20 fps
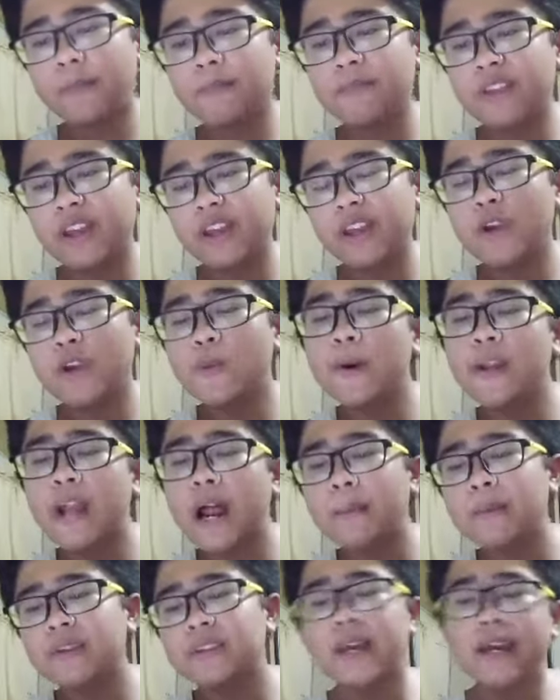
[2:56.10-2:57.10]
the human
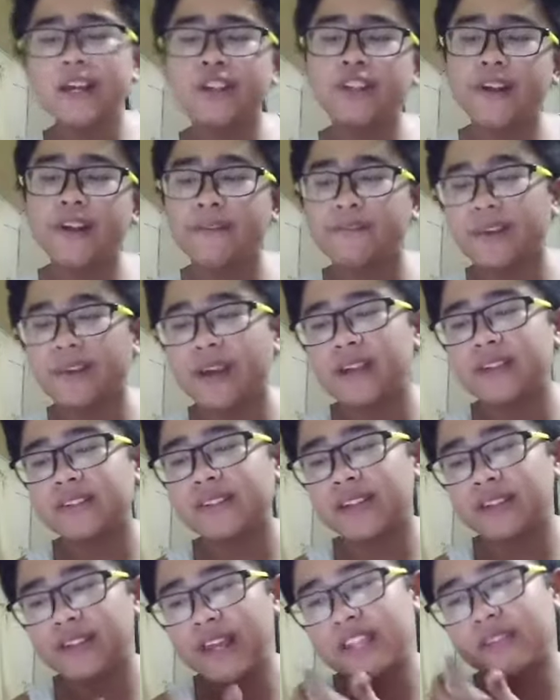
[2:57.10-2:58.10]
habitation of
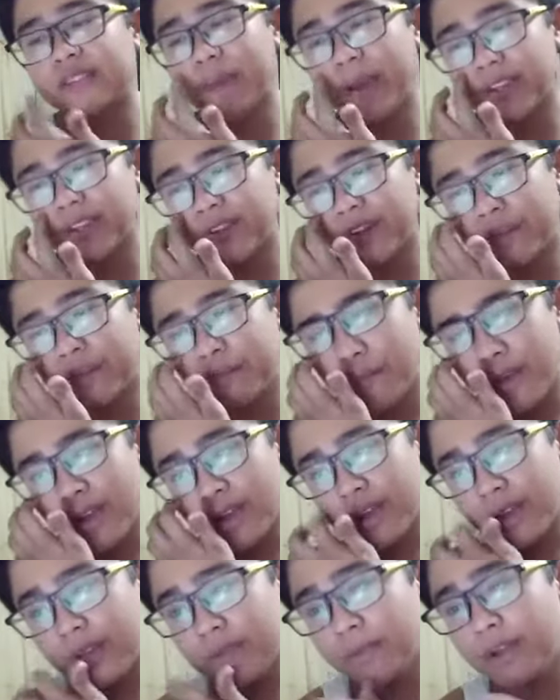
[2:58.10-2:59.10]
Afghanistan dates back to the
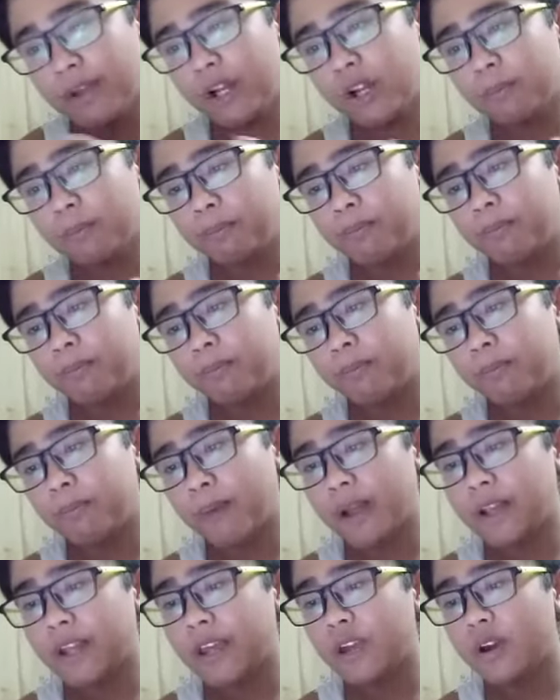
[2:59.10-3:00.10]
Middle
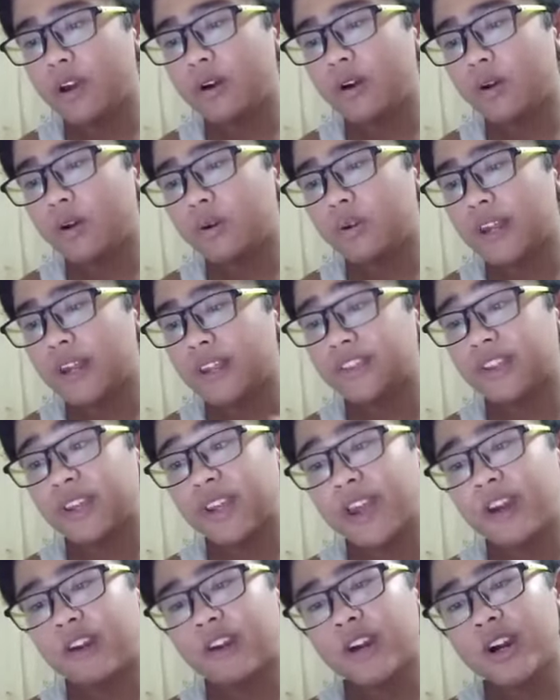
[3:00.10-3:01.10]
Paleolithic
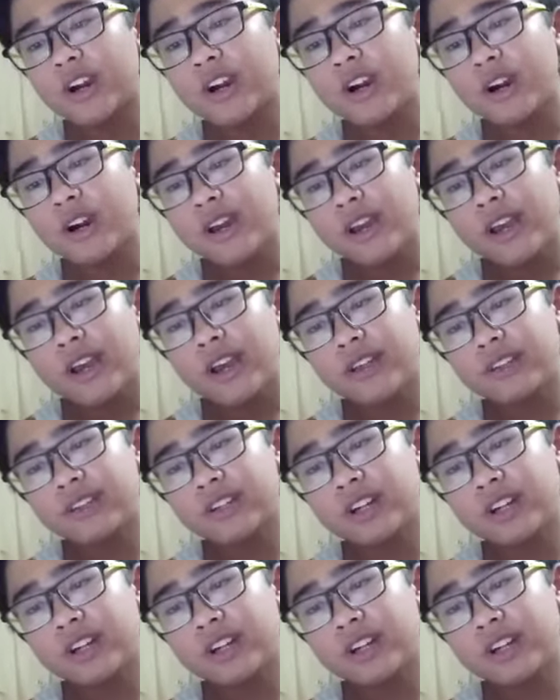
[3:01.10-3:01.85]
era, and the